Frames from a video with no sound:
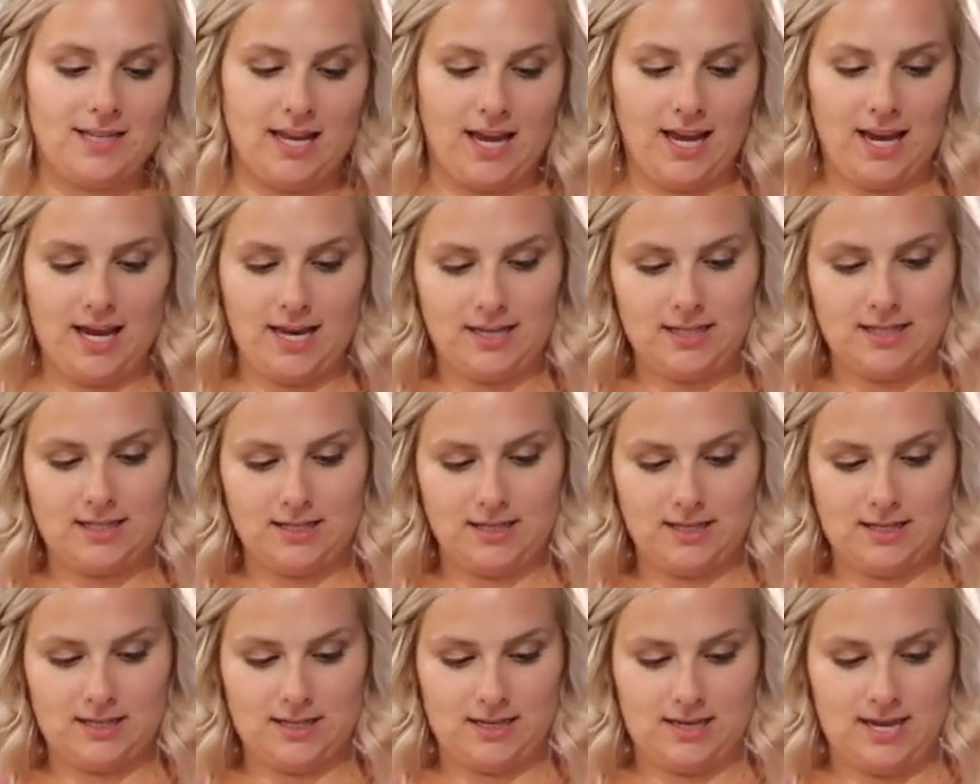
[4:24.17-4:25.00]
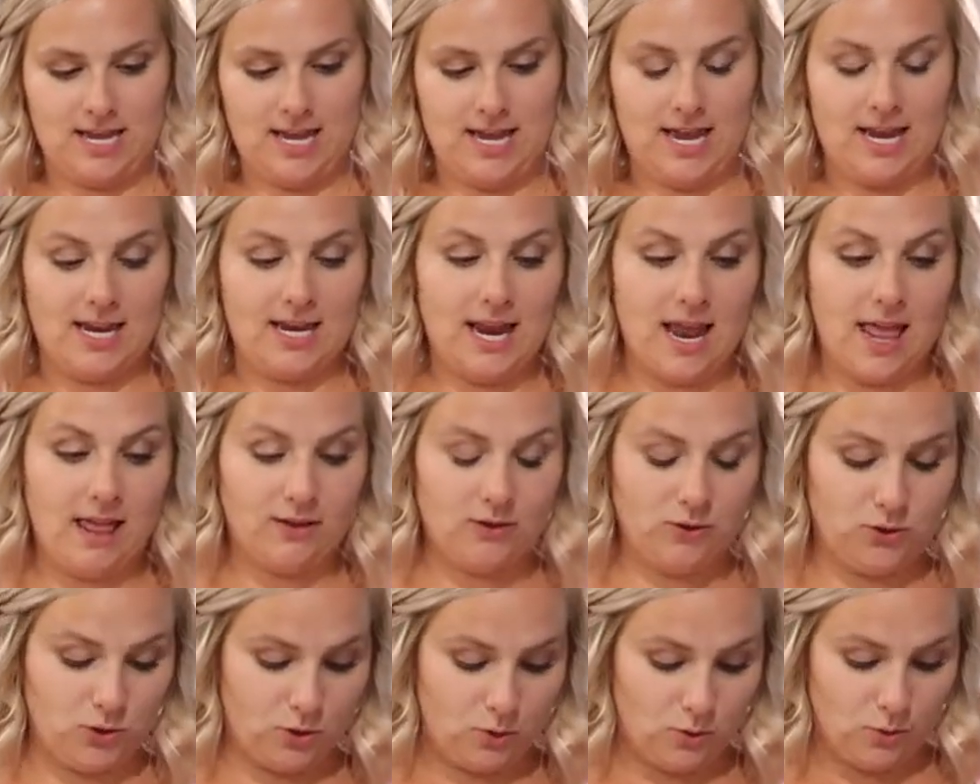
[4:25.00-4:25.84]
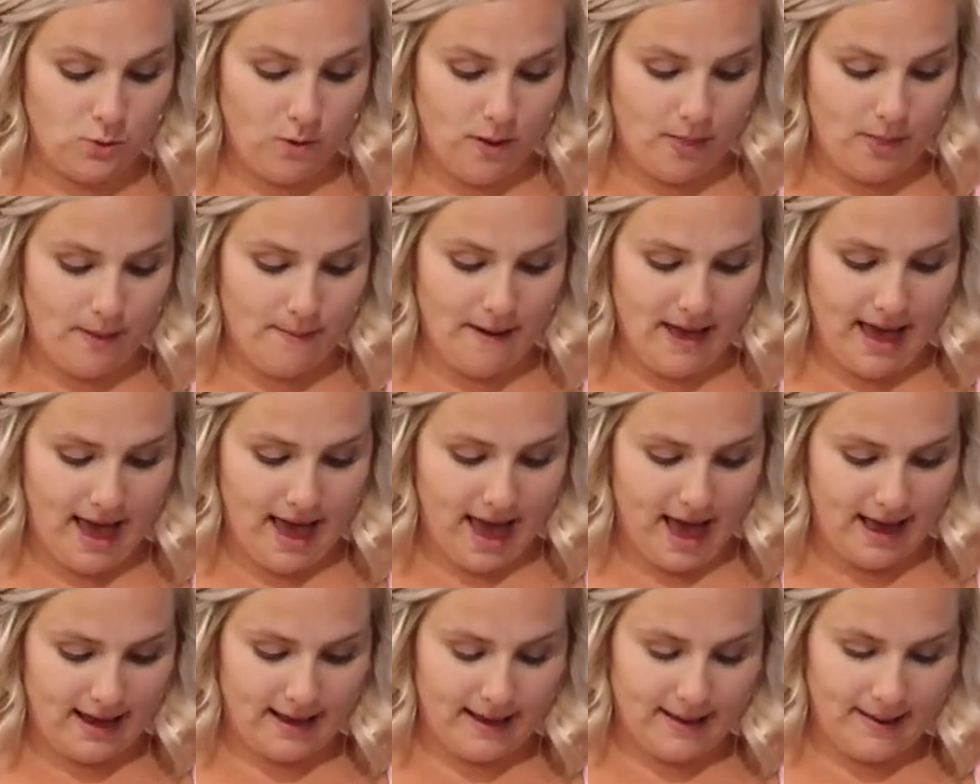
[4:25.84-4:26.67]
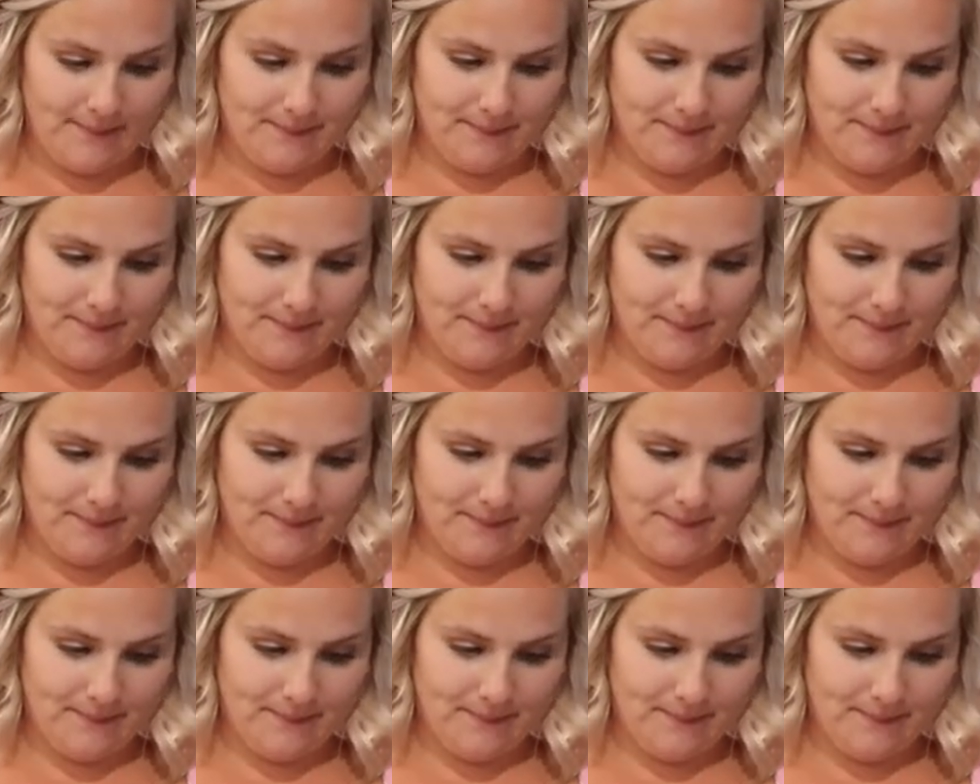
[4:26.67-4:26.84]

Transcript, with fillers: tight into the bag.